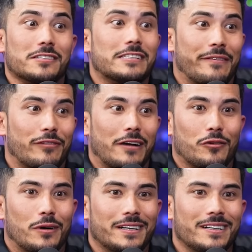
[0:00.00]
the same for
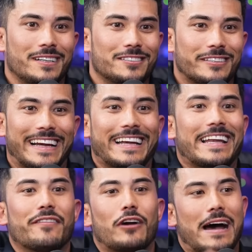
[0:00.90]
everyone. So they
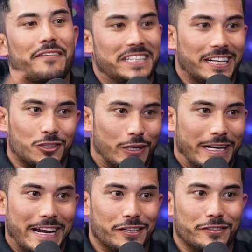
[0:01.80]
never have to get
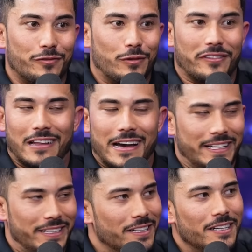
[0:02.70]
creative with
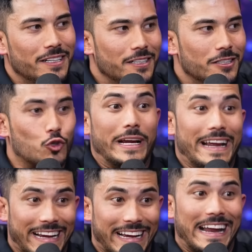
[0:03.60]
like
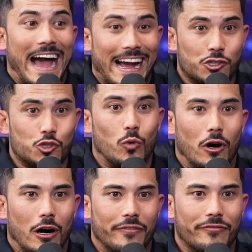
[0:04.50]
creating an actual
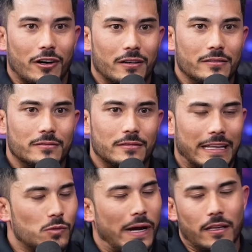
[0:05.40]
offer. And
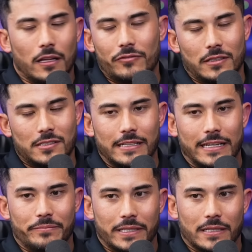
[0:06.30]
that's why I love real
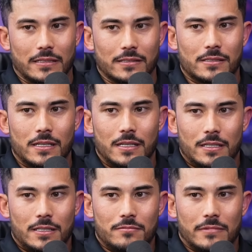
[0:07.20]
estate because
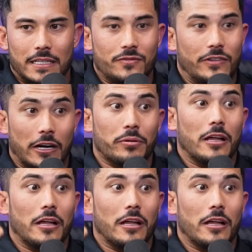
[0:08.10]
it's very